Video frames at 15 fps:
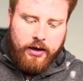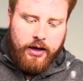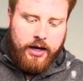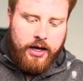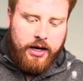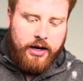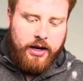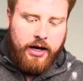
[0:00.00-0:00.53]

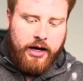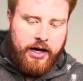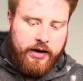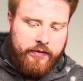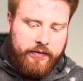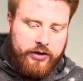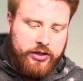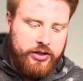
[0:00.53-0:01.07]
And I
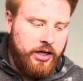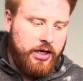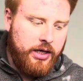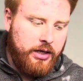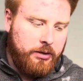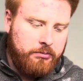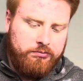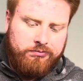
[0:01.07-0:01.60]
have just
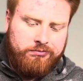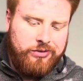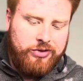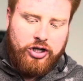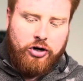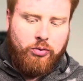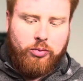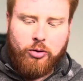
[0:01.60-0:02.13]
a
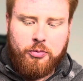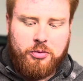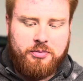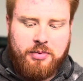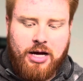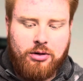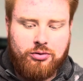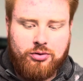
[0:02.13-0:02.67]
general purpose
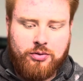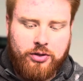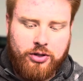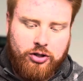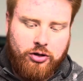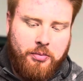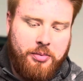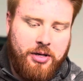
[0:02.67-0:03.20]
pouch with a
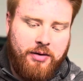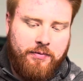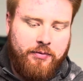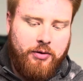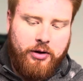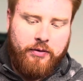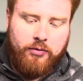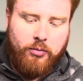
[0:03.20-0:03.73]
Sharpie up
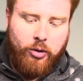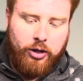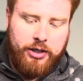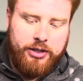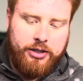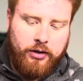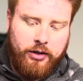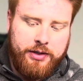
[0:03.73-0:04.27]
front for
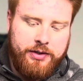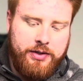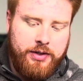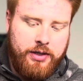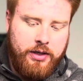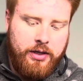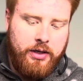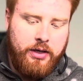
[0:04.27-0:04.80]
marking targets.
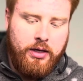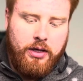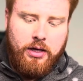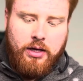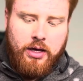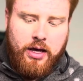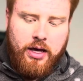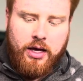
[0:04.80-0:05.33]

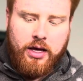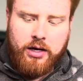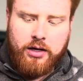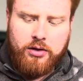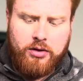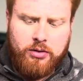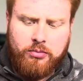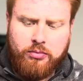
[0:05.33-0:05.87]
And
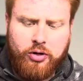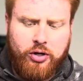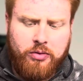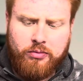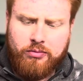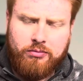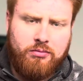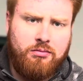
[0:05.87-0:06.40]
you can
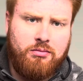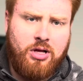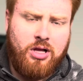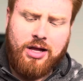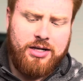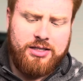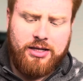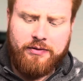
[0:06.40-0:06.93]
put a
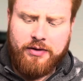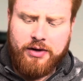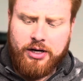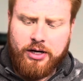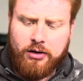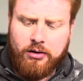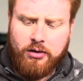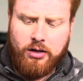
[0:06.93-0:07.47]
lot of stuff in
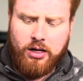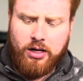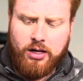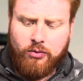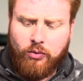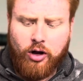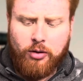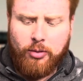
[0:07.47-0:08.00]
here.
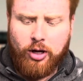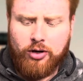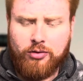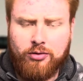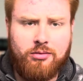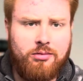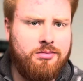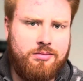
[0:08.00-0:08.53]
Water
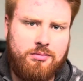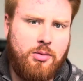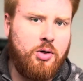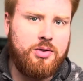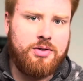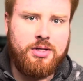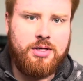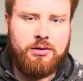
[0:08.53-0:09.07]
bottle,
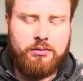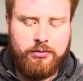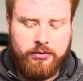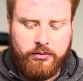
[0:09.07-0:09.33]
mostly.